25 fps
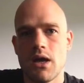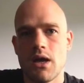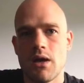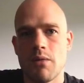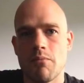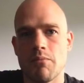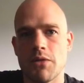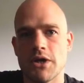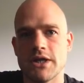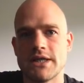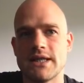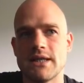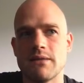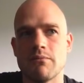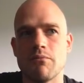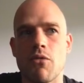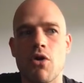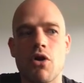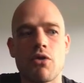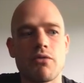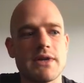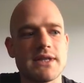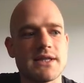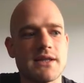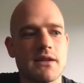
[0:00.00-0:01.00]
But in more
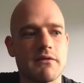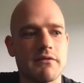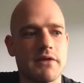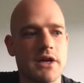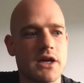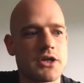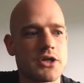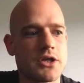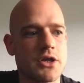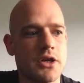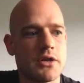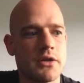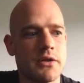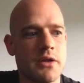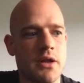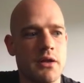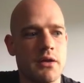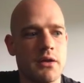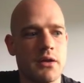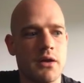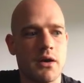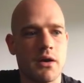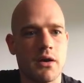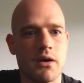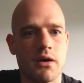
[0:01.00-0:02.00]
recent version,
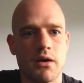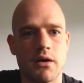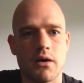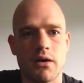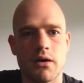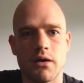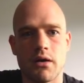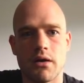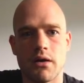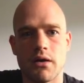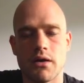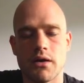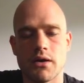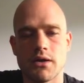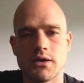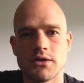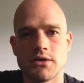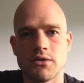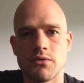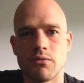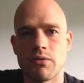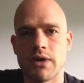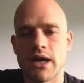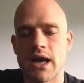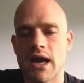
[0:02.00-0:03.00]

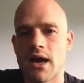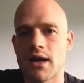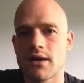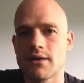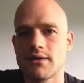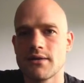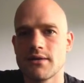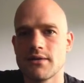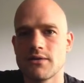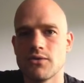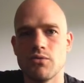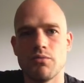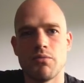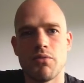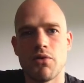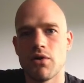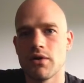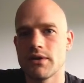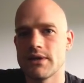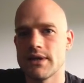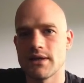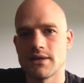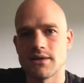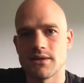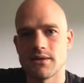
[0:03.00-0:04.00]
the React
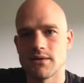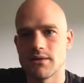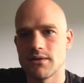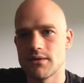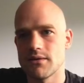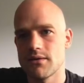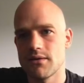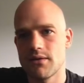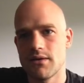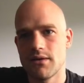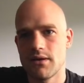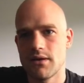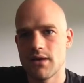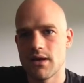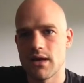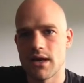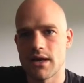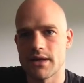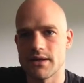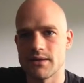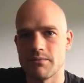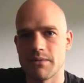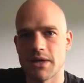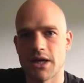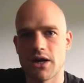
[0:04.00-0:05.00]
support
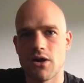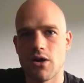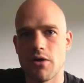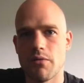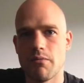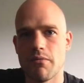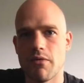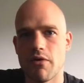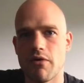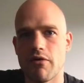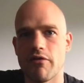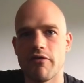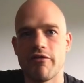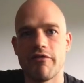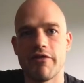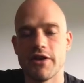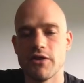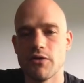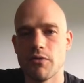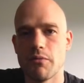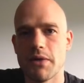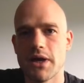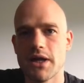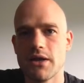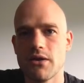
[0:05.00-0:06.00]
has become
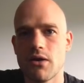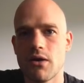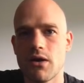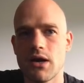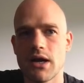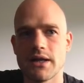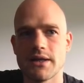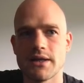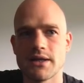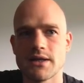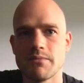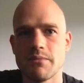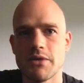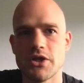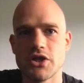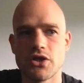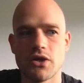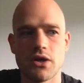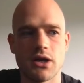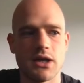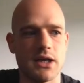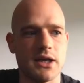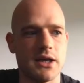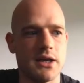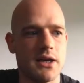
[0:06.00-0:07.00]
phenomenal, and
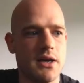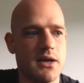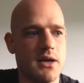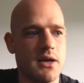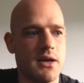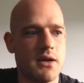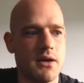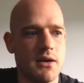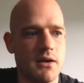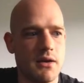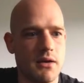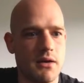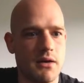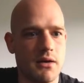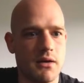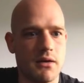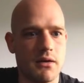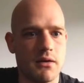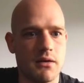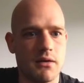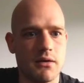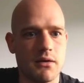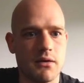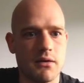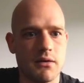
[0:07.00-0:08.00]
especially
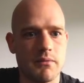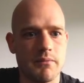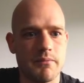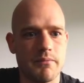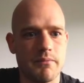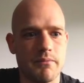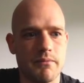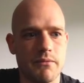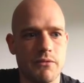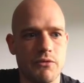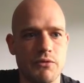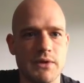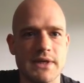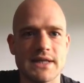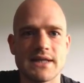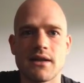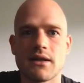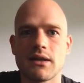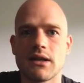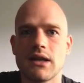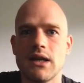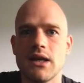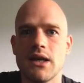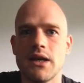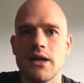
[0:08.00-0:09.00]

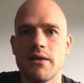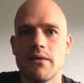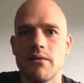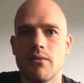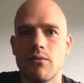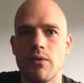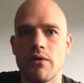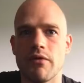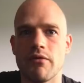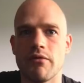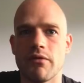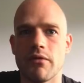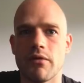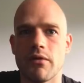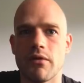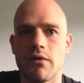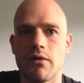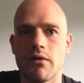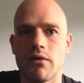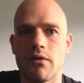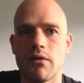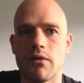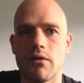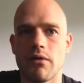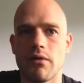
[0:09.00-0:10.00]
recently with
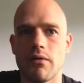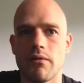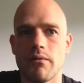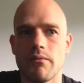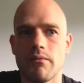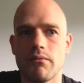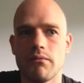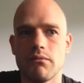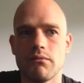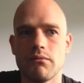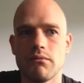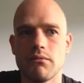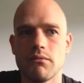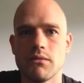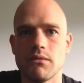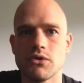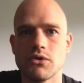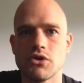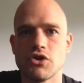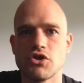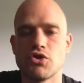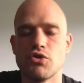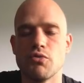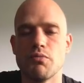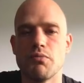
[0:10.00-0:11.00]
the
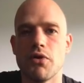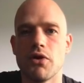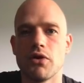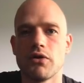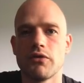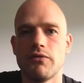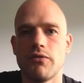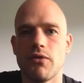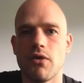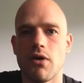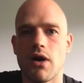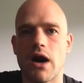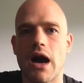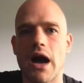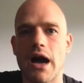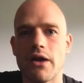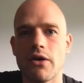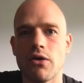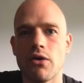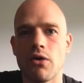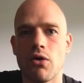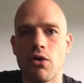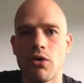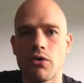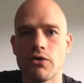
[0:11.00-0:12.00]
support for higher
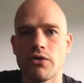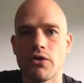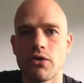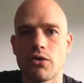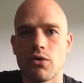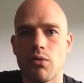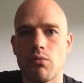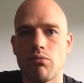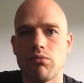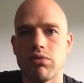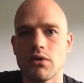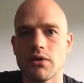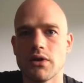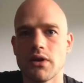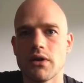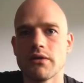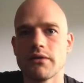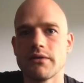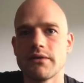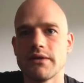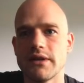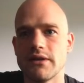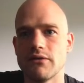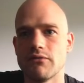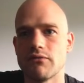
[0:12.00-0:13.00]
order
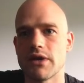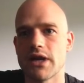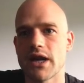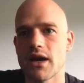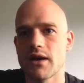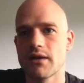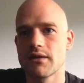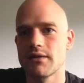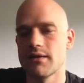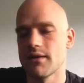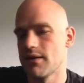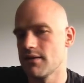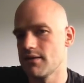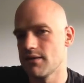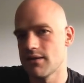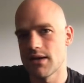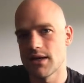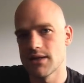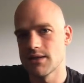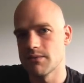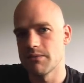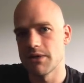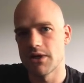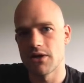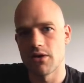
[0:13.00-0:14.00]
component in React
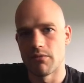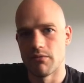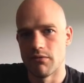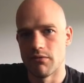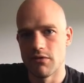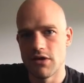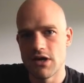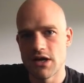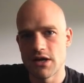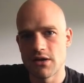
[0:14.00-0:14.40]
has become really